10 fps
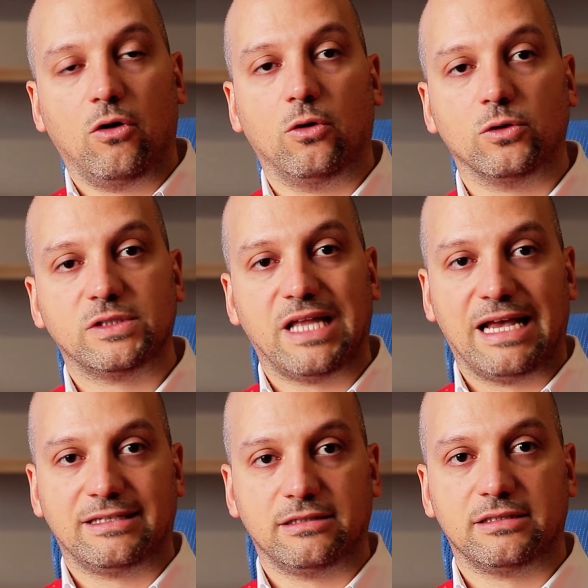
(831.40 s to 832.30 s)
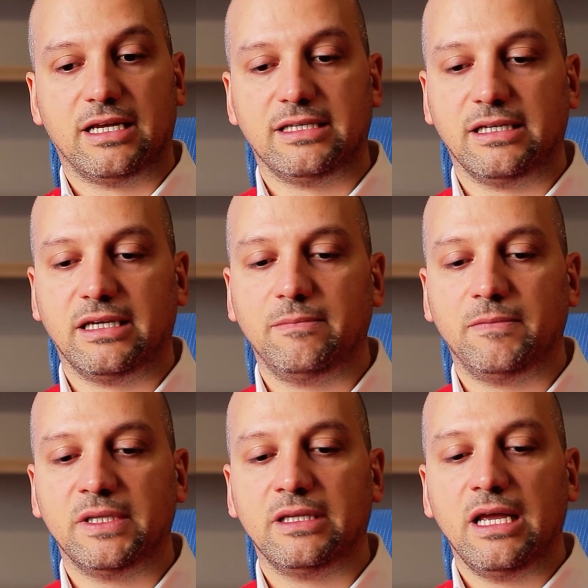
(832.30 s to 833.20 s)
host exercise
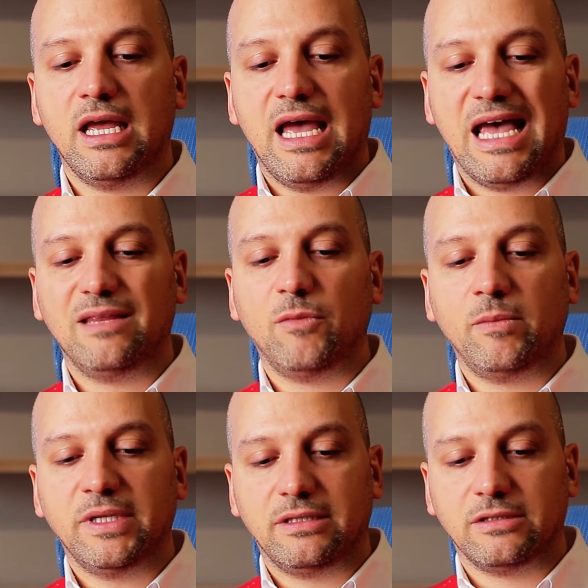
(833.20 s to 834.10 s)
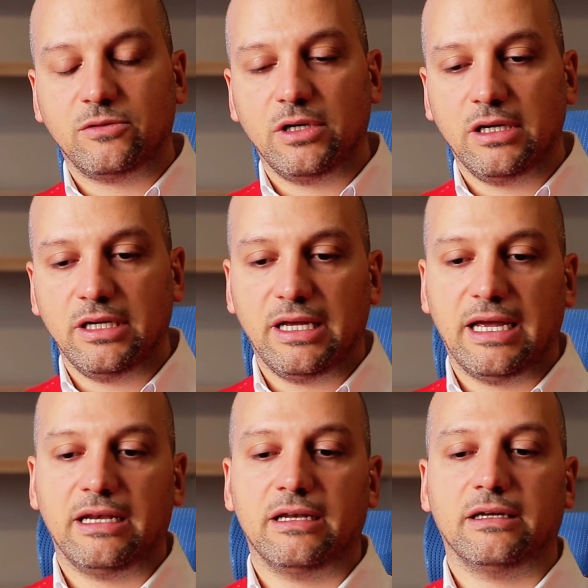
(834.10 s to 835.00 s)
equipment. At the moment, it's
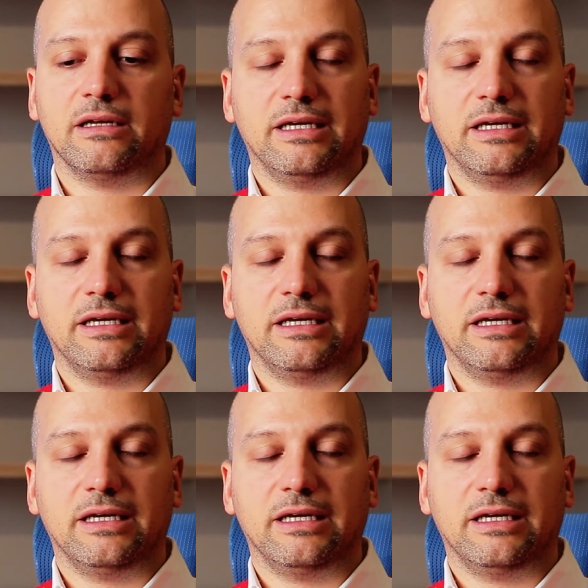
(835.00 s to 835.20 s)
really an